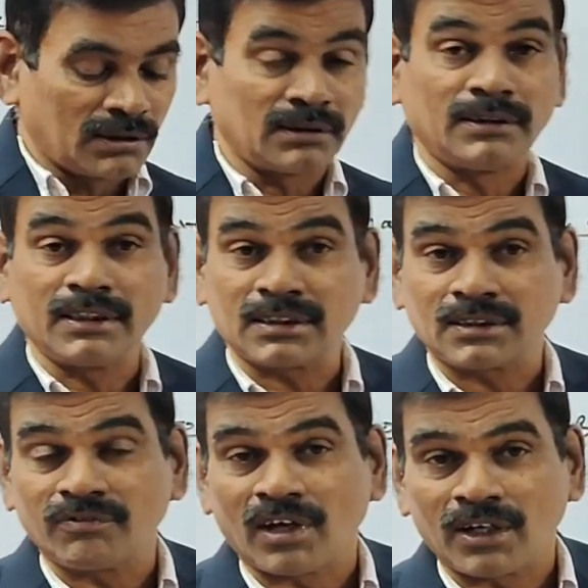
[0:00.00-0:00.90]
On
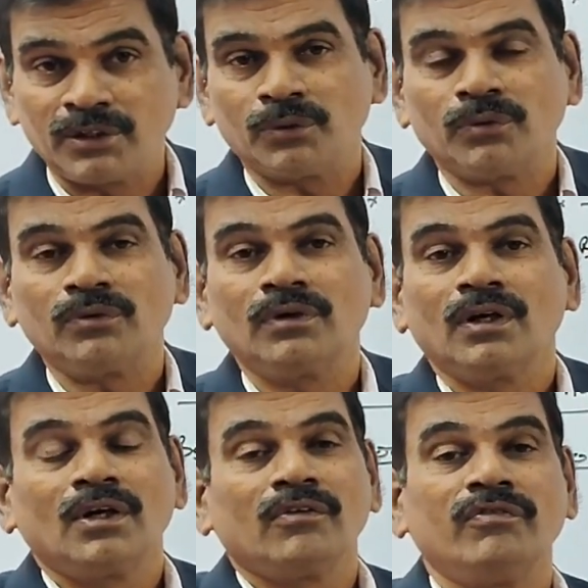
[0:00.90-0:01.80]
this value,
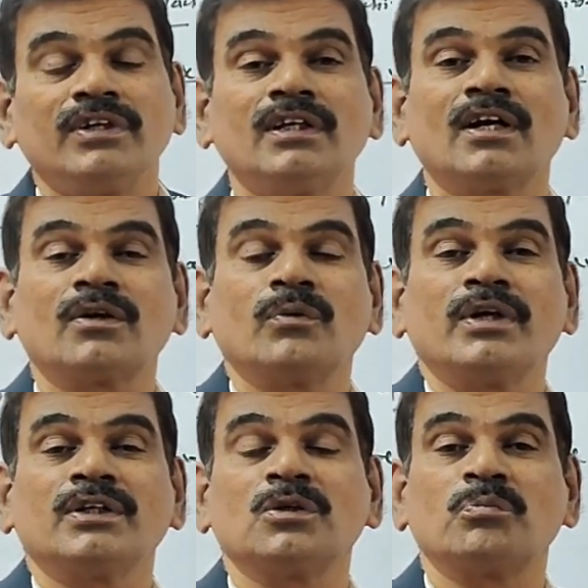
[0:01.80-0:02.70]
we are
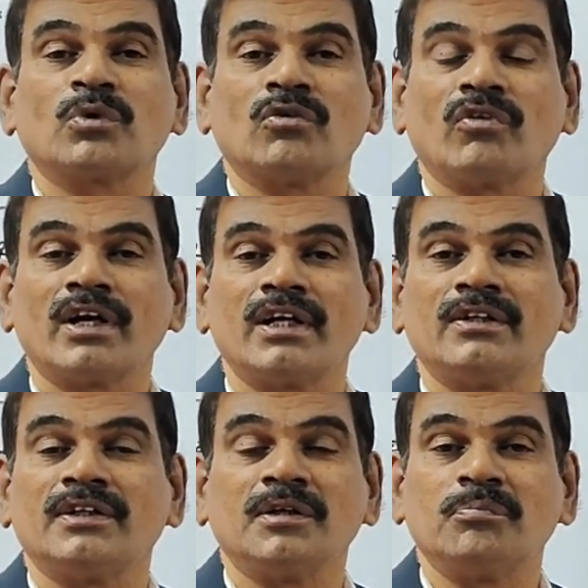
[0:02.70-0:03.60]
going to
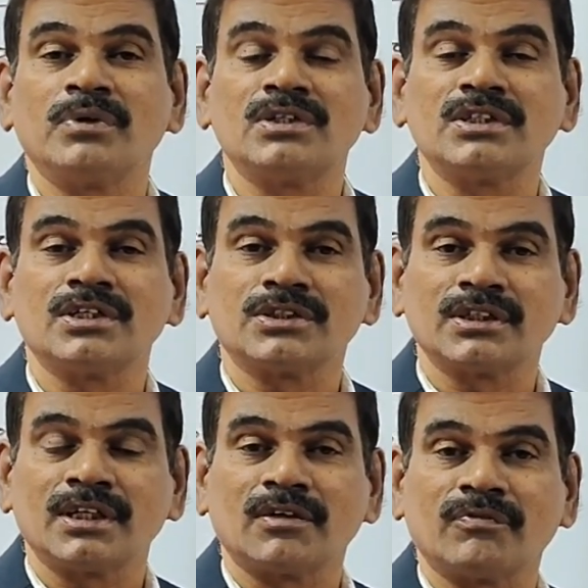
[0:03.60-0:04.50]
provide
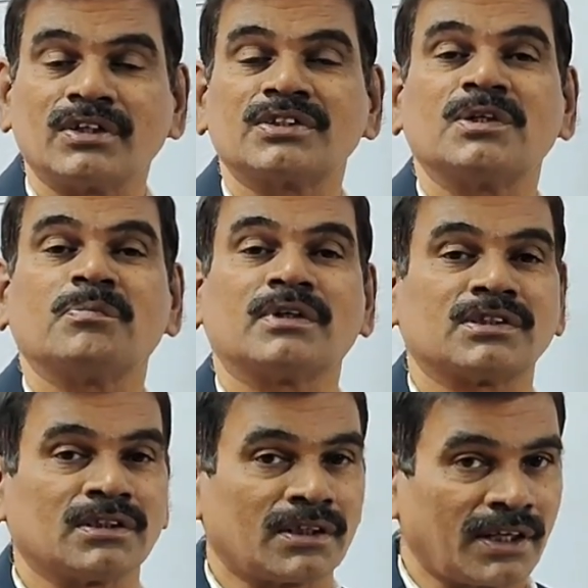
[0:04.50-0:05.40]
depreciation at a fixed
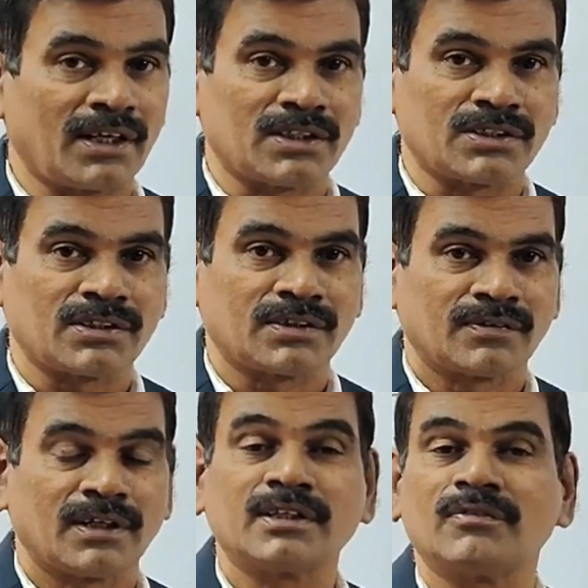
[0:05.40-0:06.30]
percentage.
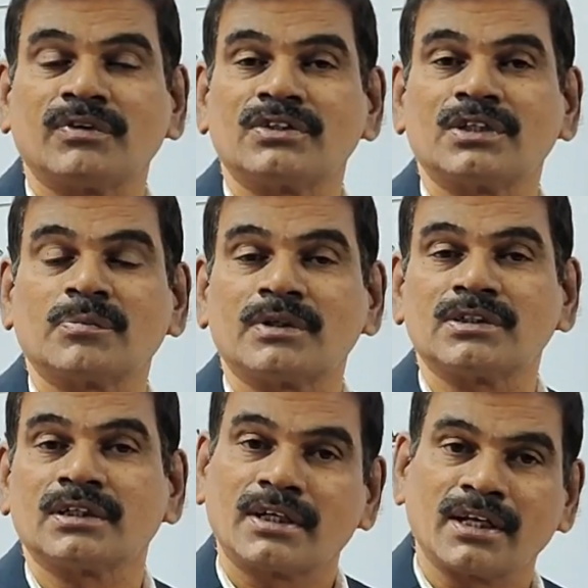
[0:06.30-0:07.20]
At a fixed
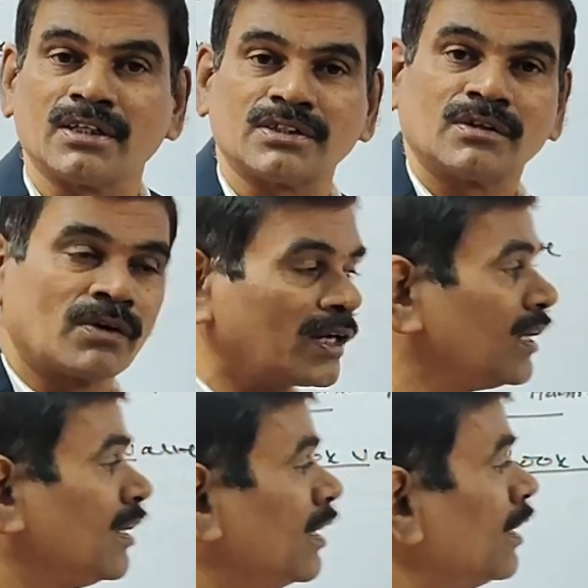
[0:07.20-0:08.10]
percentage.
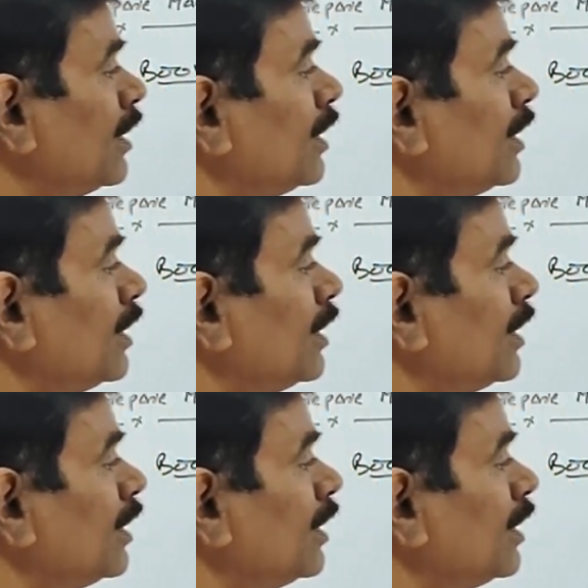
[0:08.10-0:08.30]
Okay.